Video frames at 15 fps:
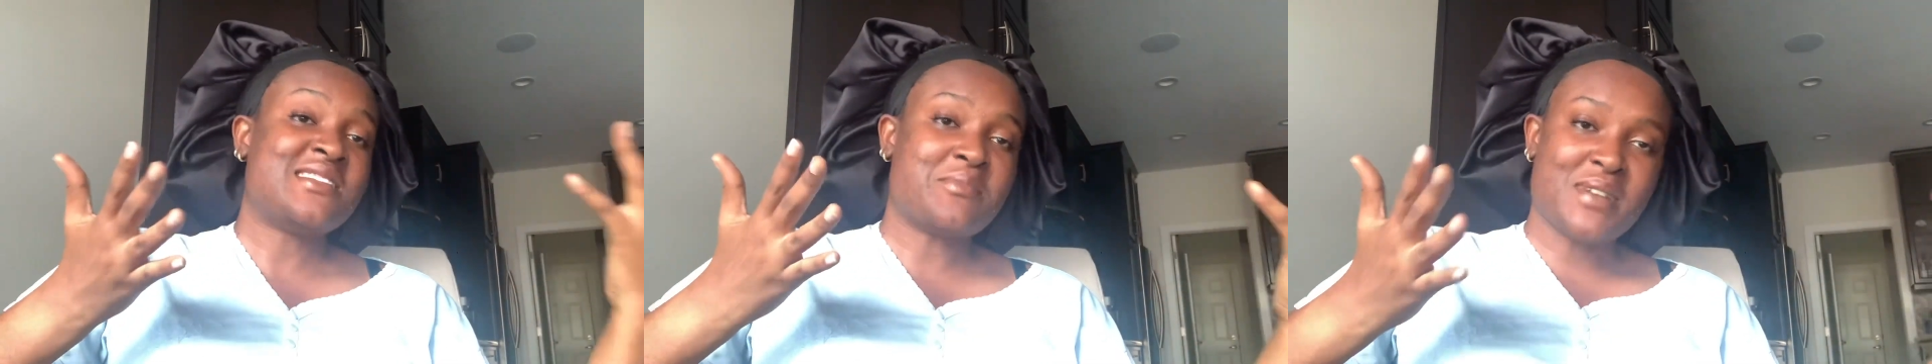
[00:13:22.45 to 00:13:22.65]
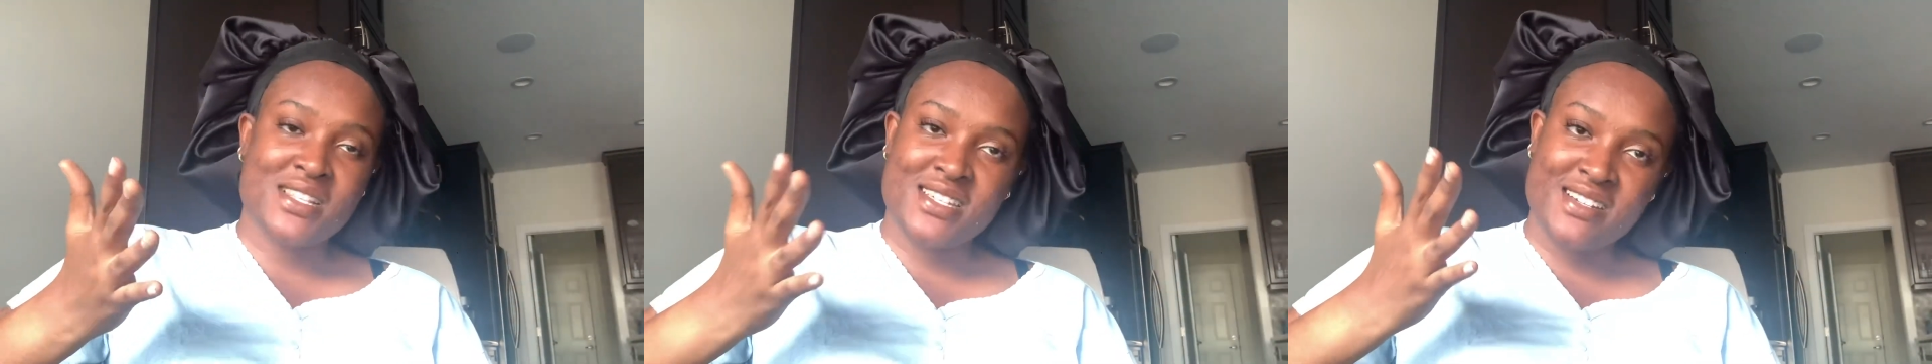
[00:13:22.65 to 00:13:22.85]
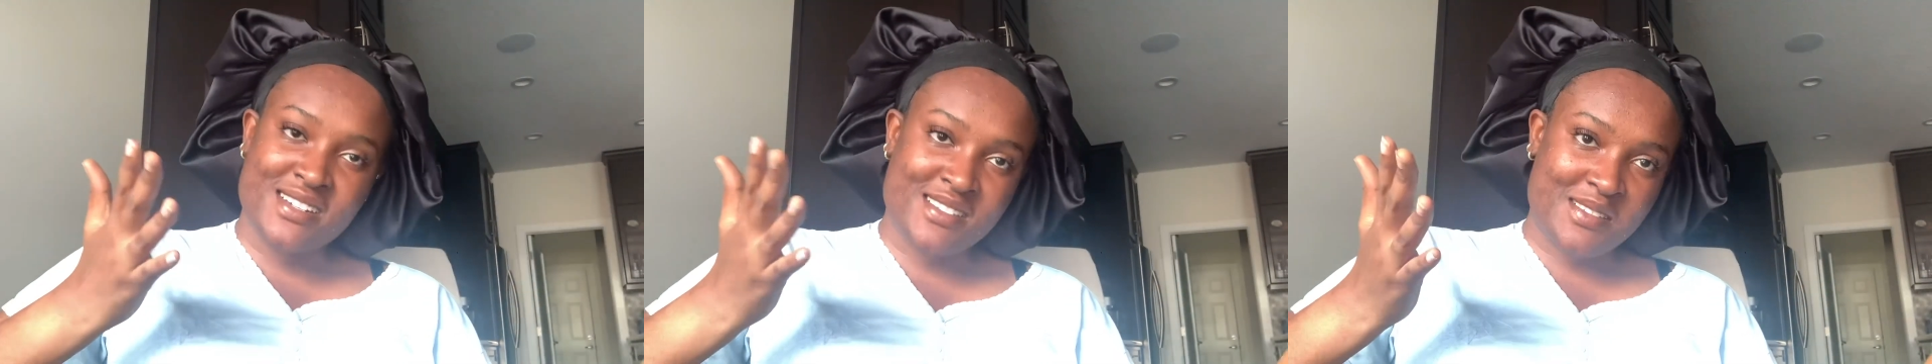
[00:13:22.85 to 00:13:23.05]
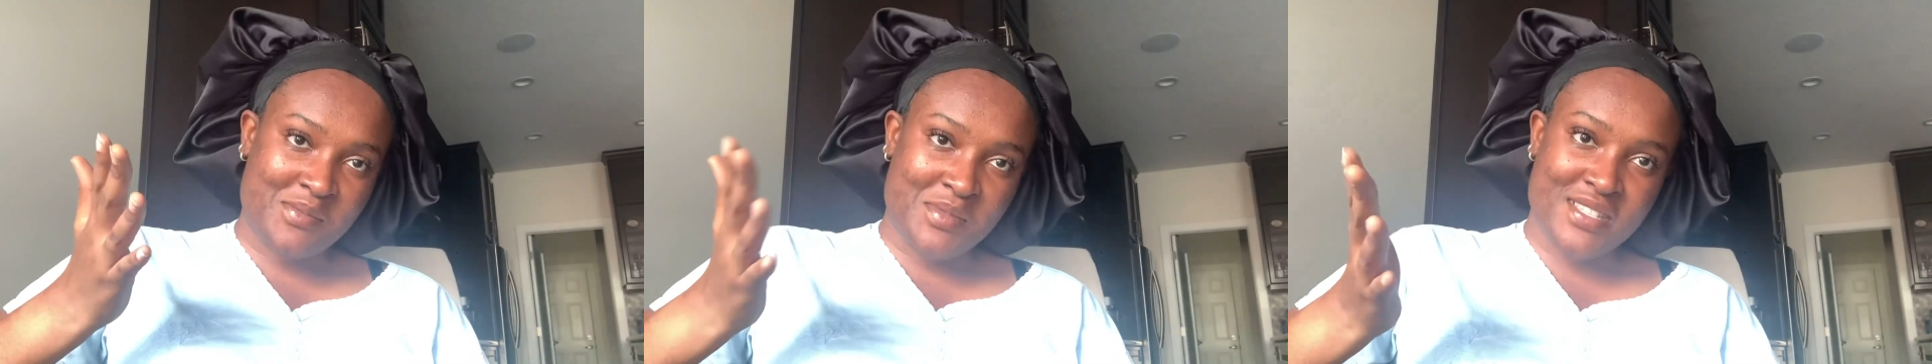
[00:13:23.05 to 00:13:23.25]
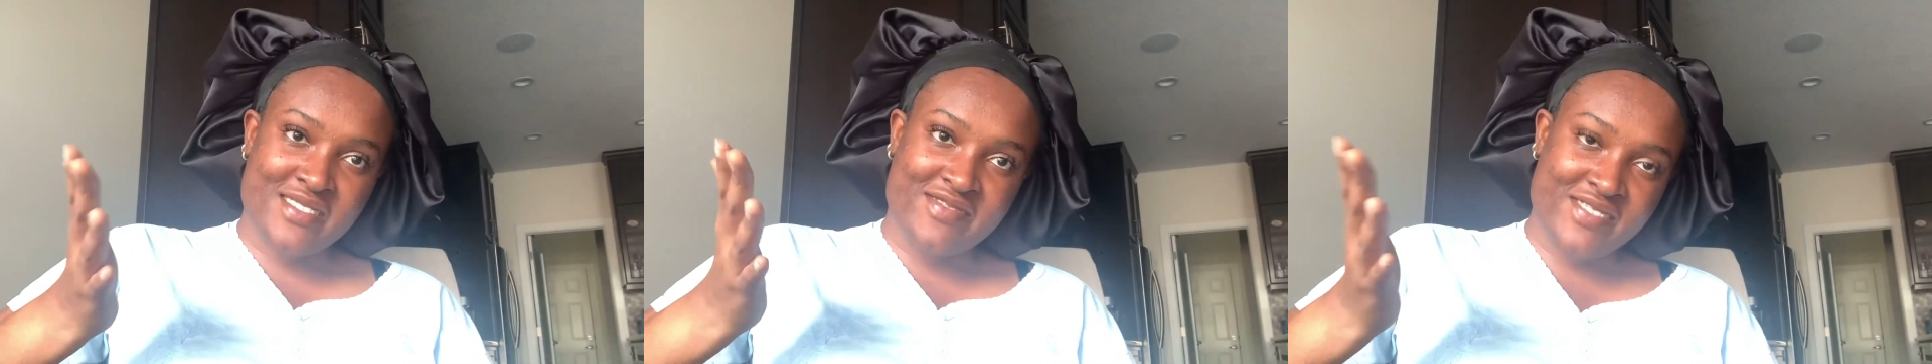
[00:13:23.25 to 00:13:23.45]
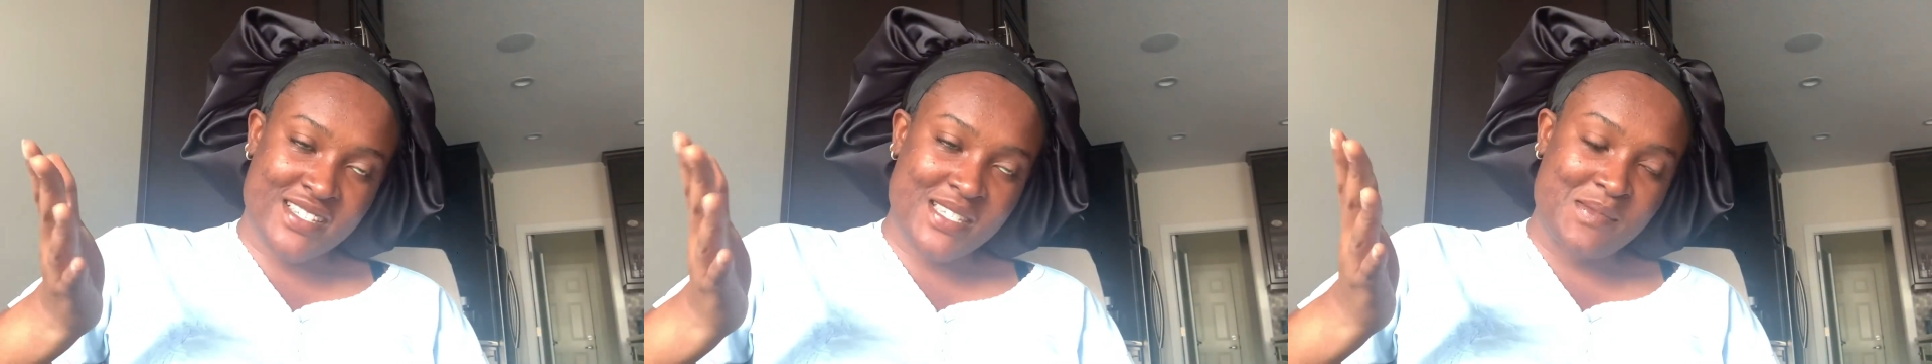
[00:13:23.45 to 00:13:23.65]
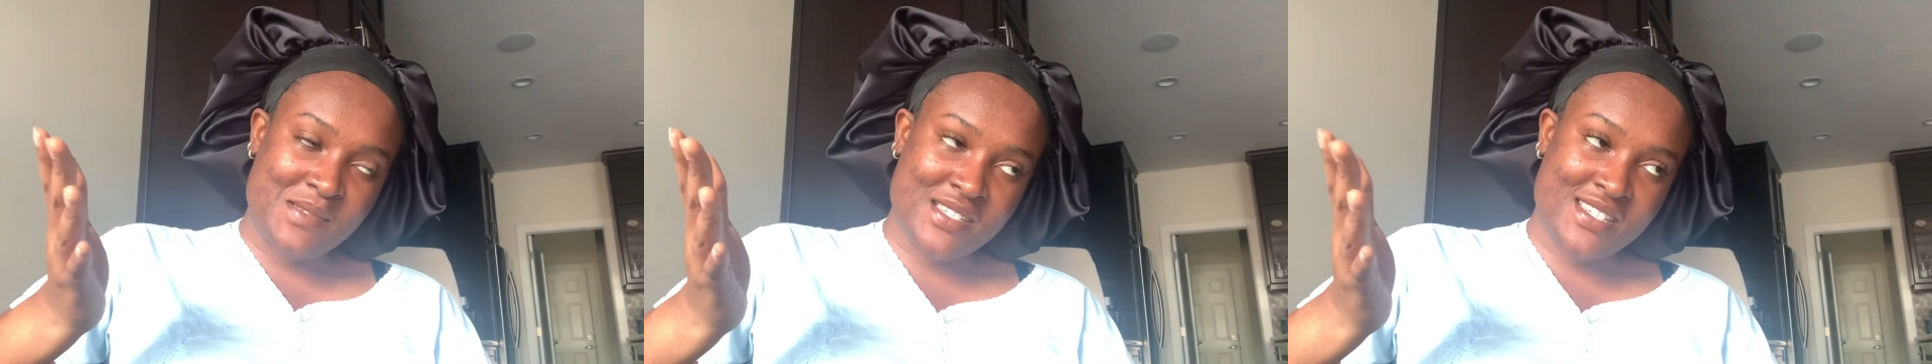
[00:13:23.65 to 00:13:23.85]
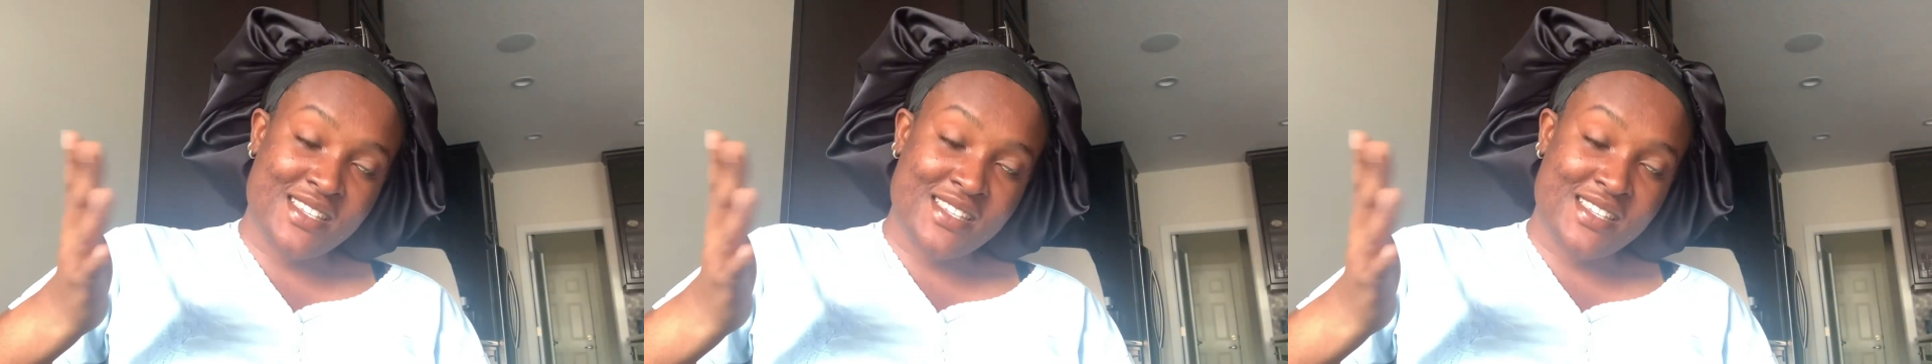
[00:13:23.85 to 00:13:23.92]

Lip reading: the material to me in the first place.